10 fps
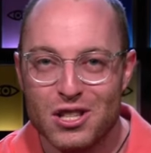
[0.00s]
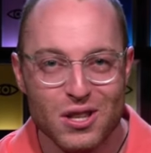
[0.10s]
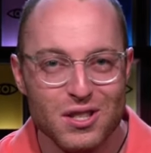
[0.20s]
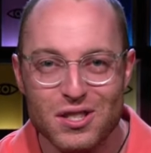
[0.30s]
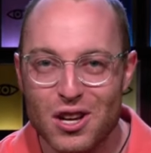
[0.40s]

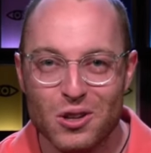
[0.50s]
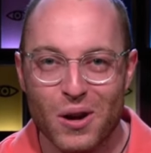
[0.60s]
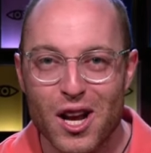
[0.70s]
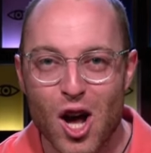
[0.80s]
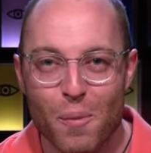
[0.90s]
So this is a
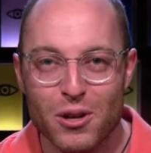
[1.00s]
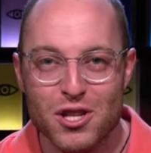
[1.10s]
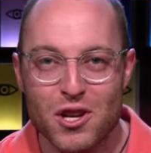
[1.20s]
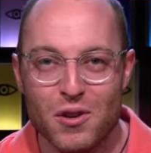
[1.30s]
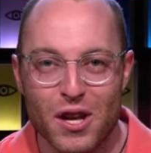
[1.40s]
great
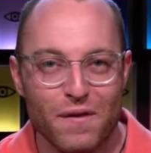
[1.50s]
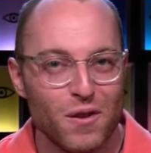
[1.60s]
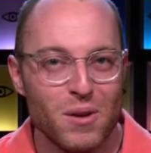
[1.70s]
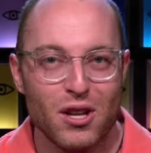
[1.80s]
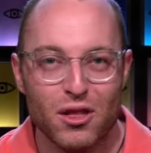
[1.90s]
opportunity
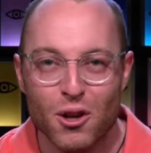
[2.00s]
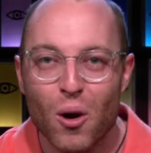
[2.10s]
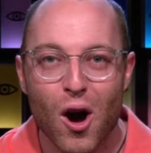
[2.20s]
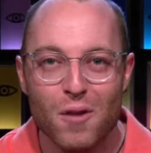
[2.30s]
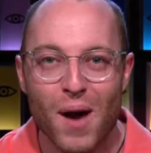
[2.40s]
for me to
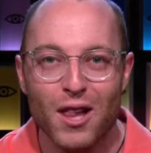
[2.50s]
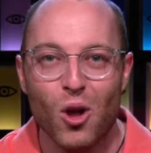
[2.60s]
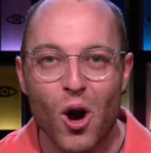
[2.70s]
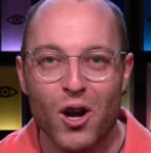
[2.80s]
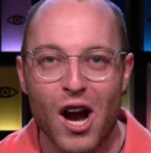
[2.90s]
throw on my
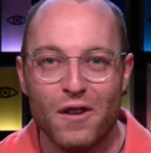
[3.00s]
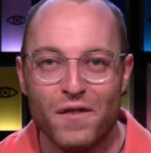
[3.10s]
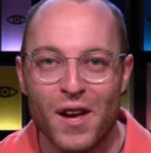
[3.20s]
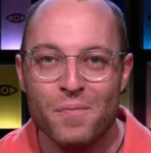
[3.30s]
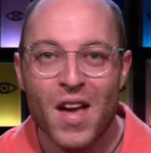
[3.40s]
lawyer
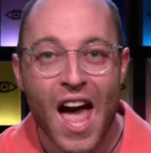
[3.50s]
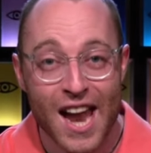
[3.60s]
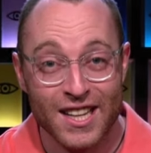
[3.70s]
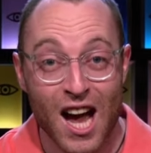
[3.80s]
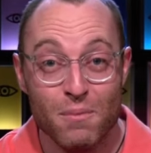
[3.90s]
outfit
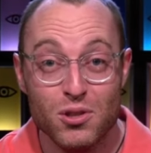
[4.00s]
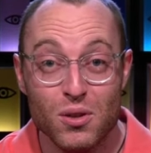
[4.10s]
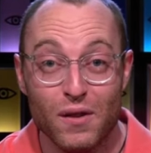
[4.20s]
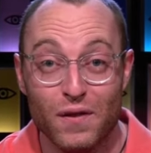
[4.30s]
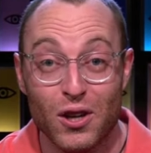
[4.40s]
and come
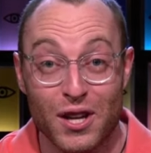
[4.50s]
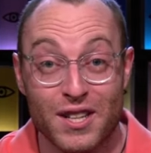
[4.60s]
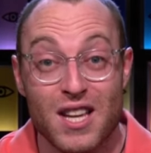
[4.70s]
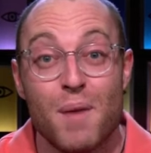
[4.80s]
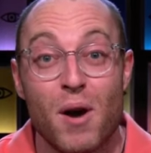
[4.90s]
to a
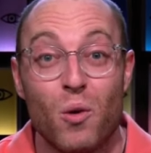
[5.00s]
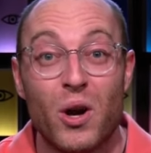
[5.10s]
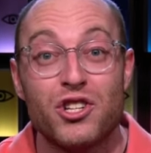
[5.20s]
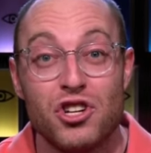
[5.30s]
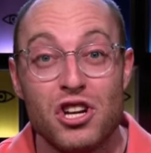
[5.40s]
verdict about
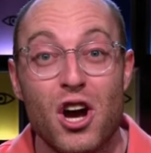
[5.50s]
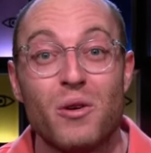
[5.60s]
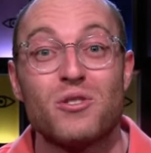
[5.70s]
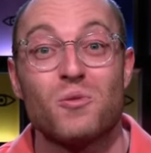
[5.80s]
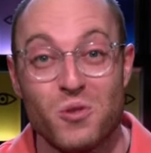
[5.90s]
what
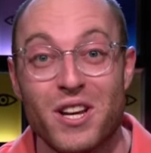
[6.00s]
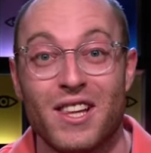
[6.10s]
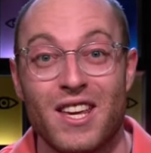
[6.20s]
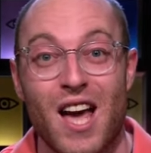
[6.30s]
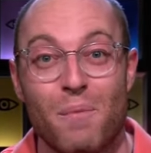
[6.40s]
Gino is
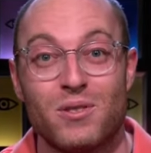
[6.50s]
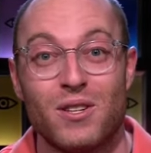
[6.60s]
really up